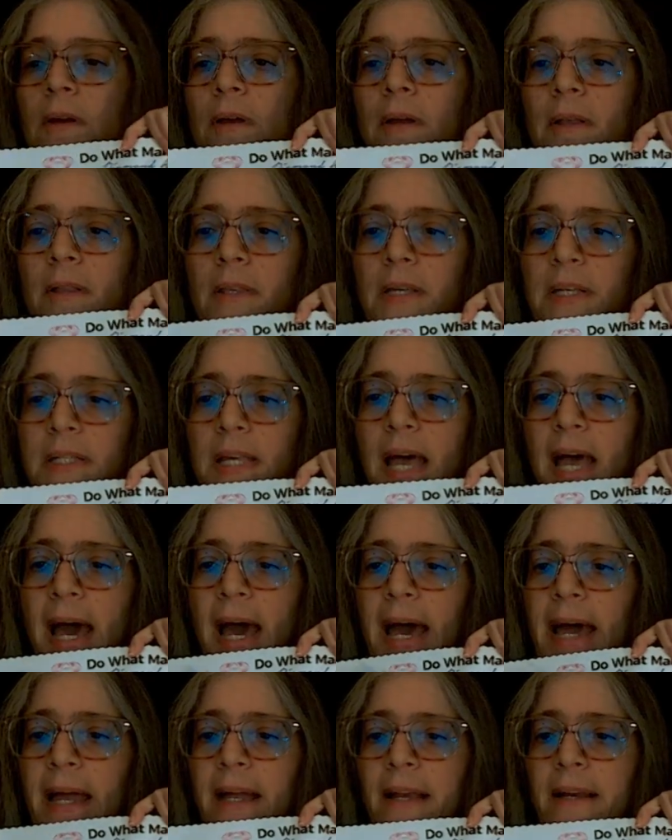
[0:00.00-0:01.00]
this
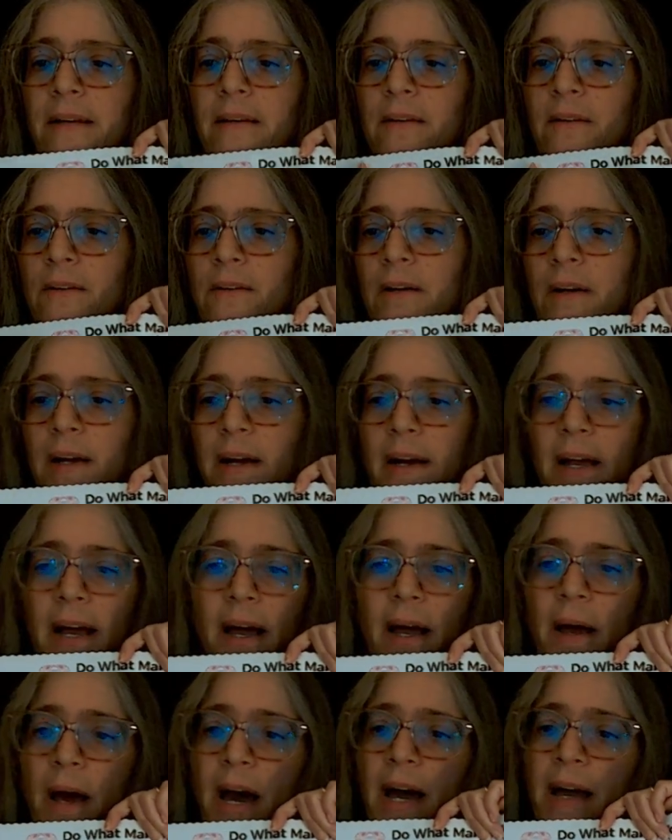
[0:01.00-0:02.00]
hat,
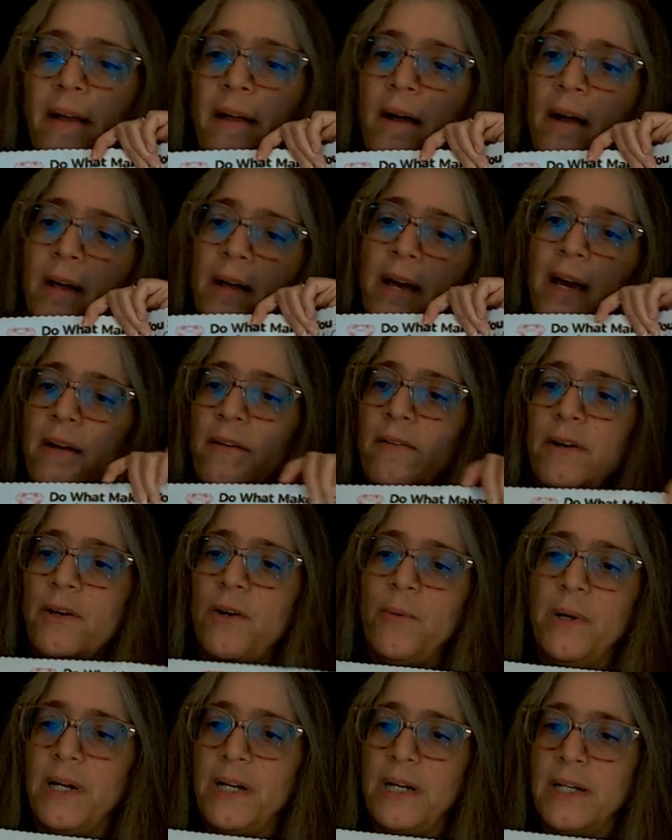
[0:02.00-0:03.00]
I don't know
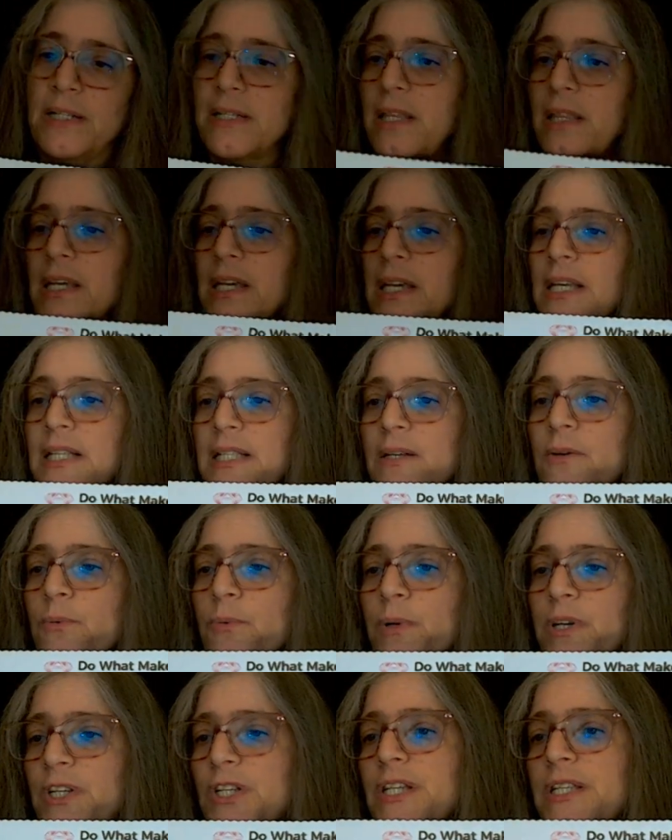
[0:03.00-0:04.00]
what it is. I think it's a
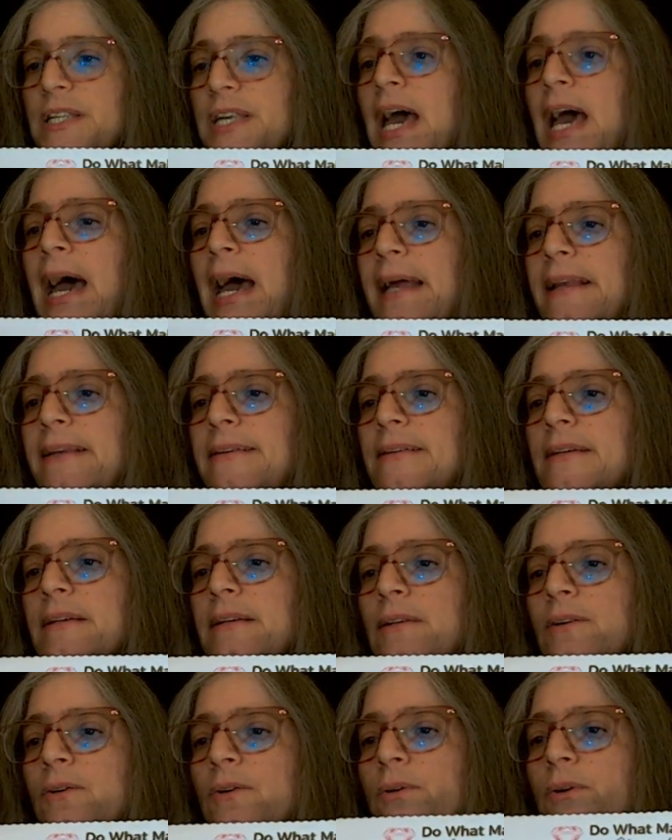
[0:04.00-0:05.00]
witch's hat
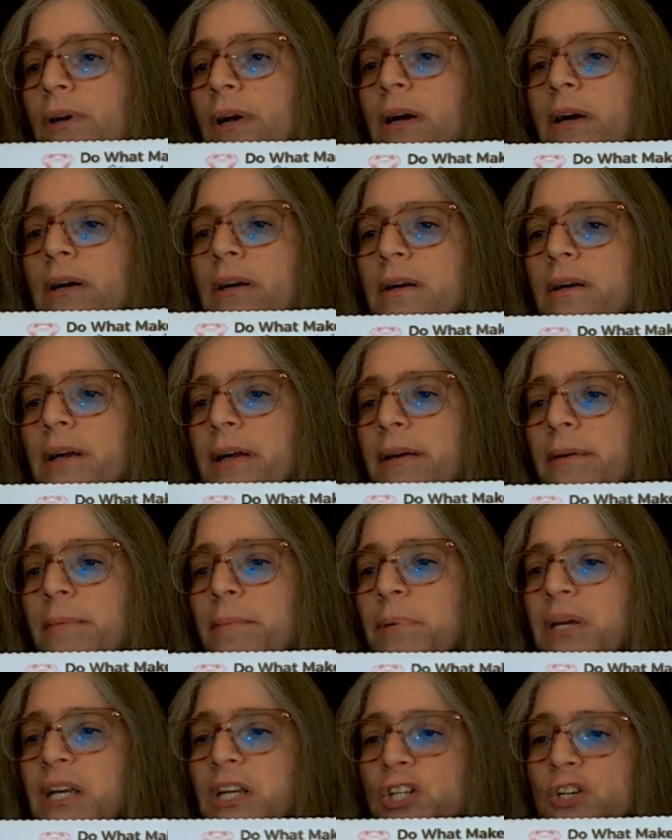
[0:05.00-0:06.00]
or a
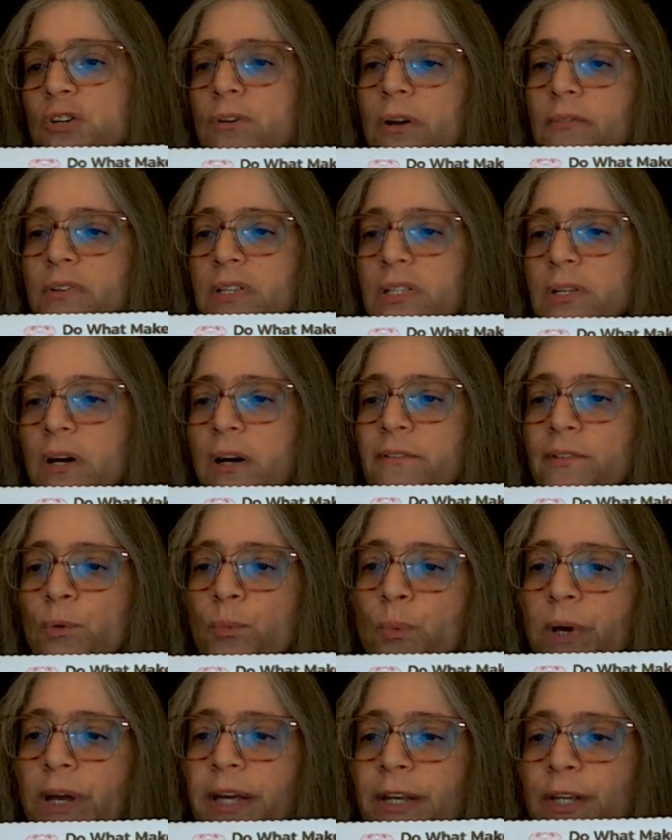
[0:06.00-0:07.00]
picture of a
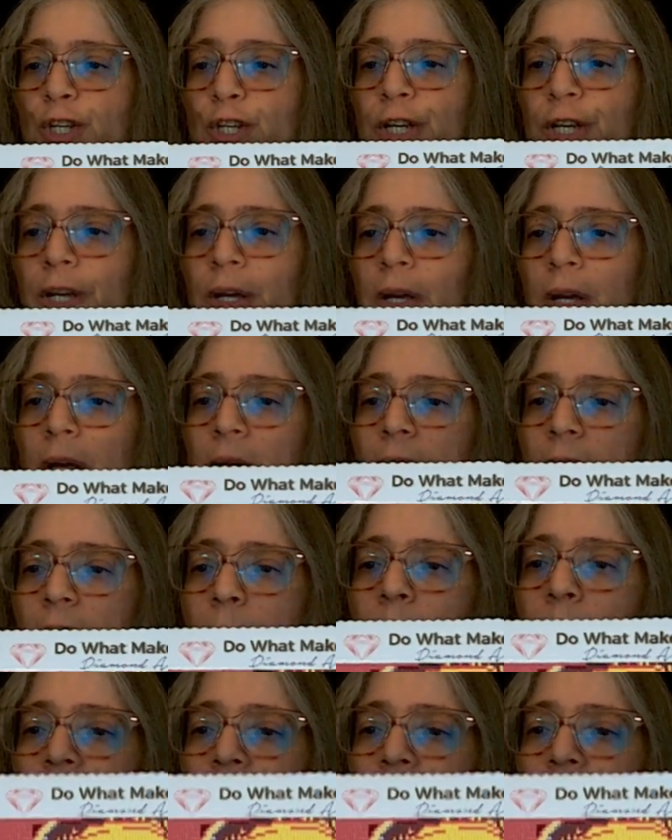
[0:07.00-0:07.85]
witch. But